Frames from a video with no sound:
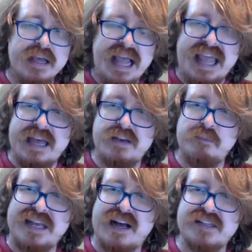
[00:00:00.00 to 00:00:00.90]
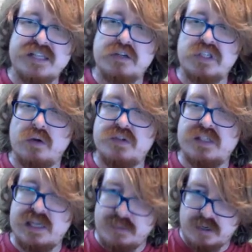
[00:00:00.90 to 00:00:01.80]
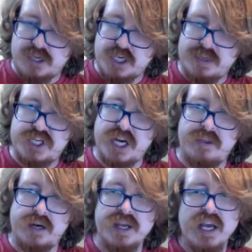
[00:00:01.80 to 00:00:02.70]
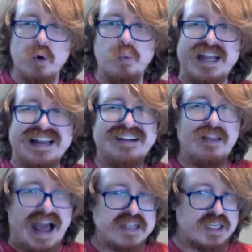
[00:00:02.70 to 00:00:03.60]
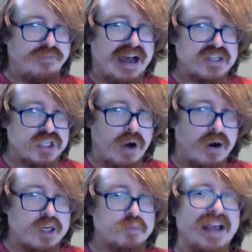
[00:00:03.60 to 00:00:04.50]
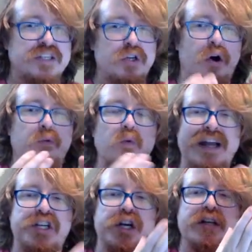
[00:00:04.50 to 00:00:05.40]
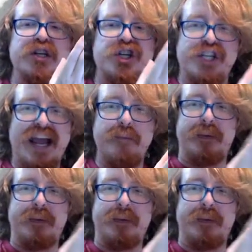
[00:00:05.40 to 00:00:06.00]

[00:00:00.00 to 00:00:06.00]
And because they're so similar to each other, we can classify stars based on which shape